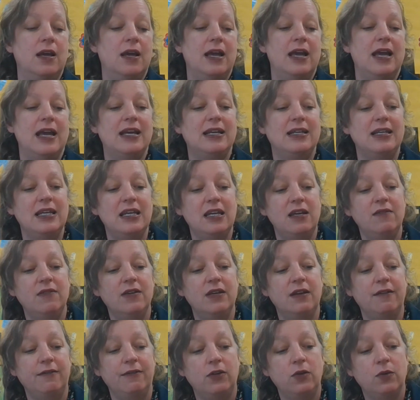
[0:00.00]
And even
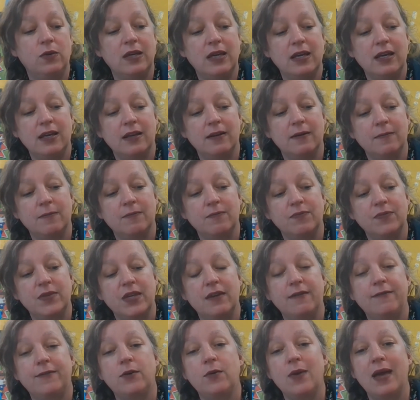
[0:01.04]
if you
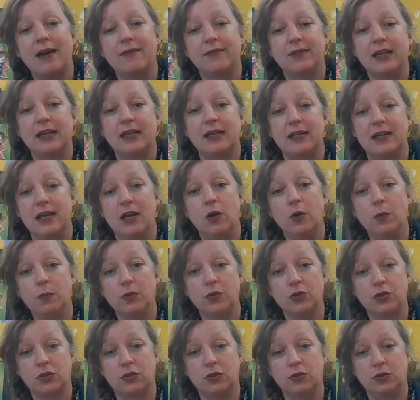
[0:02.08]
have like an
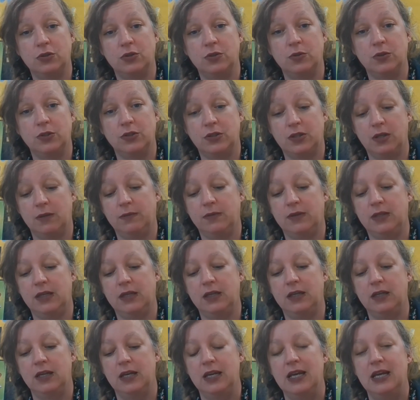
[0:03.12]
Elmer's glue or
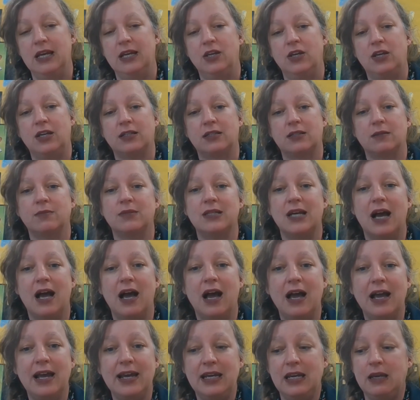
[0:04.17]
something, you get some
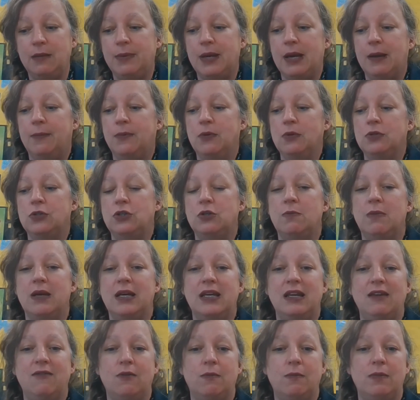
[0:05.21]
tiny pebbles, you might
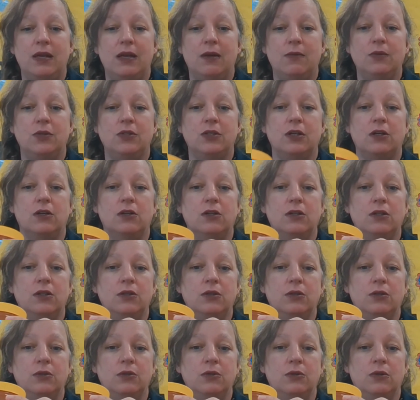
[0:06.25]
even be able to
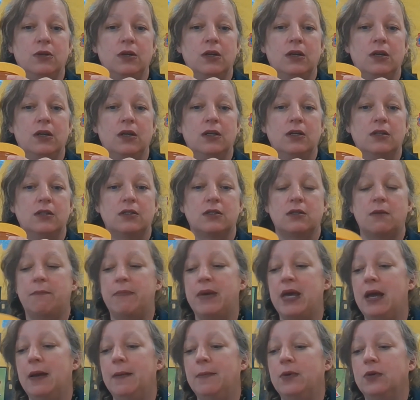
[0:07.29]
glue some
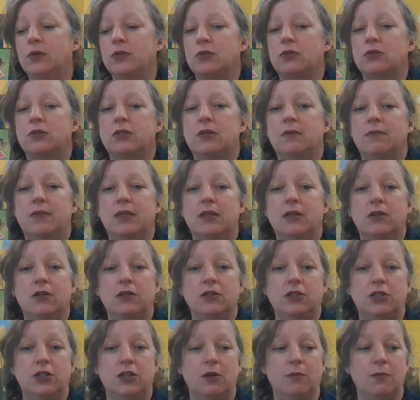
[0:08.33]
pebbles or something
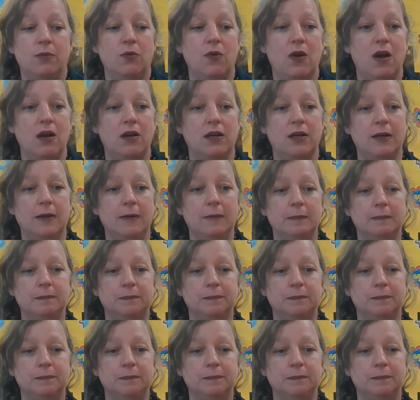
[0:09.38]
onto your maraca.